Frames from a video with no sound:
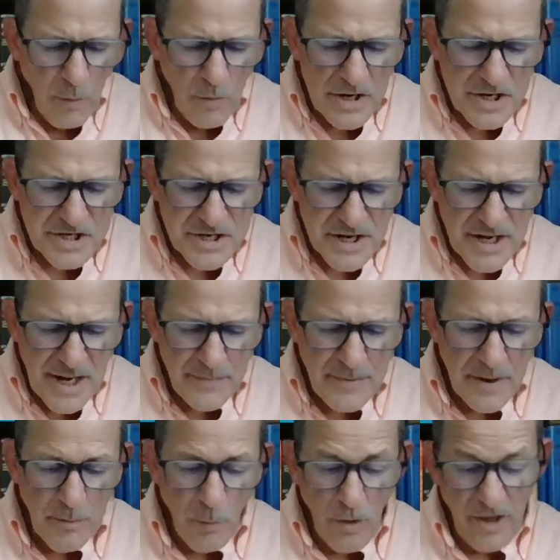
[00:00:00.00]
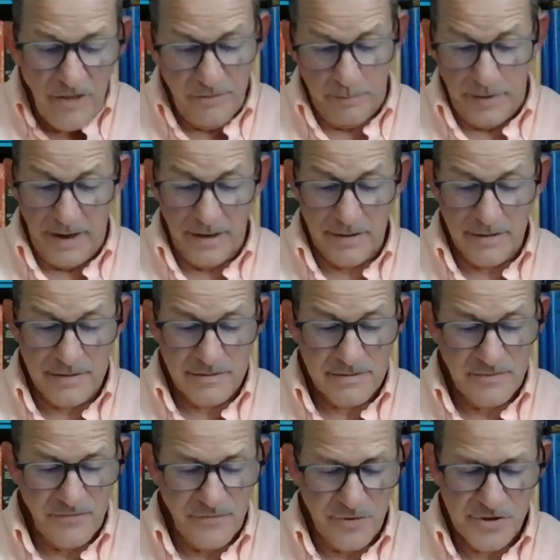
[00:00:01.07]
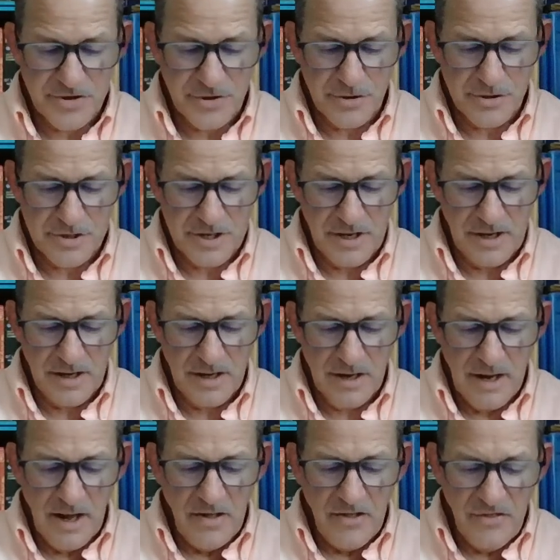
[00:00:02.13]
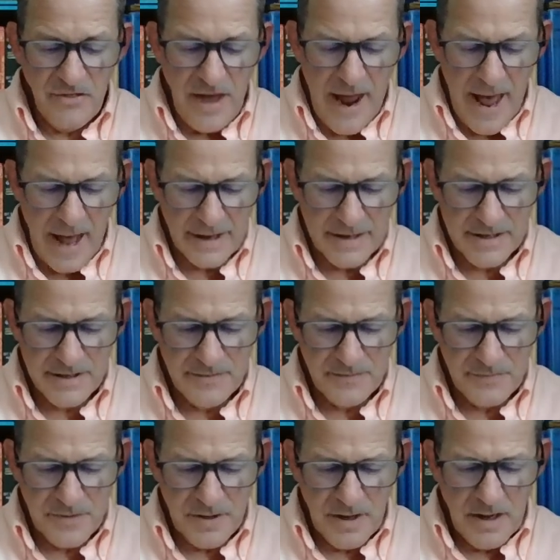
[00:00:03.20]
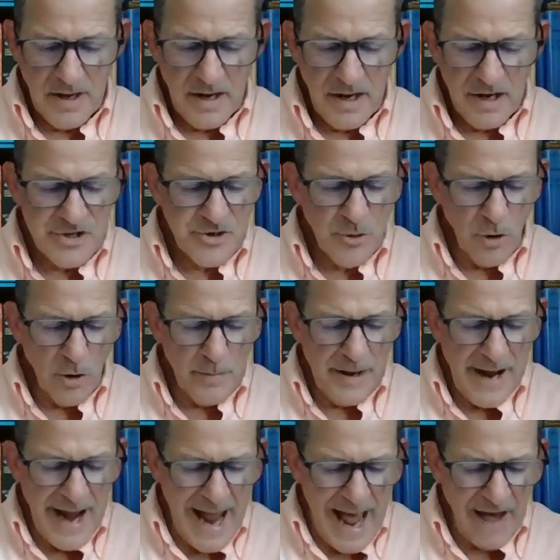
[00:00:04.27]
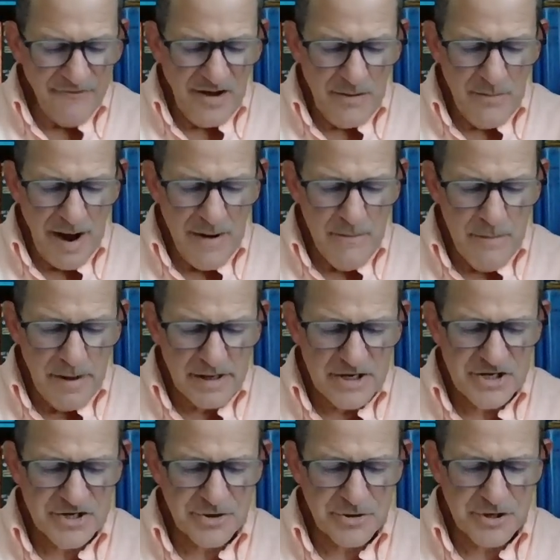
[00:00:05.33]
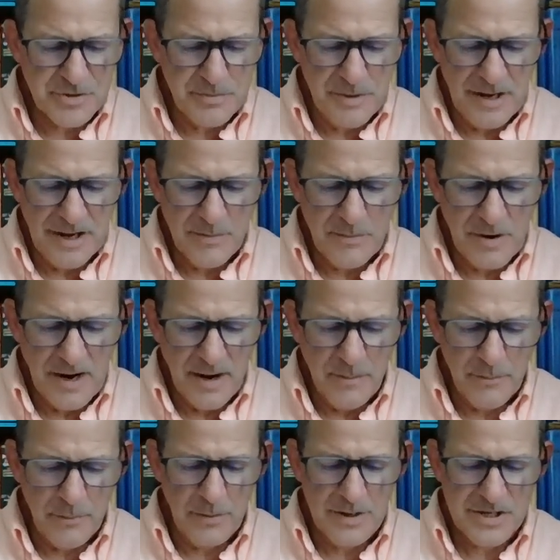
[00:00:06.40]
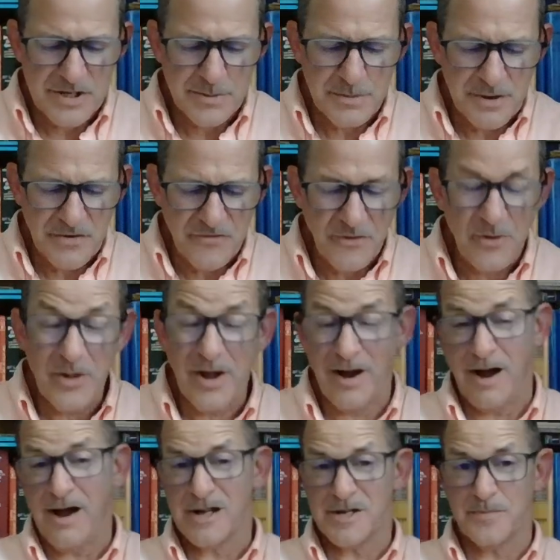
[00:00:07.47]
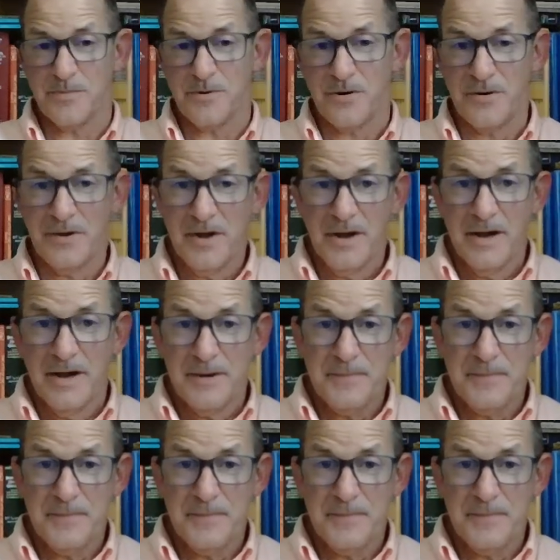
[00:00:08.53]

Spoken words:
wish to keep him with me, verse 13, that in your behalf he might minister to me in my imprisonment for the gospel.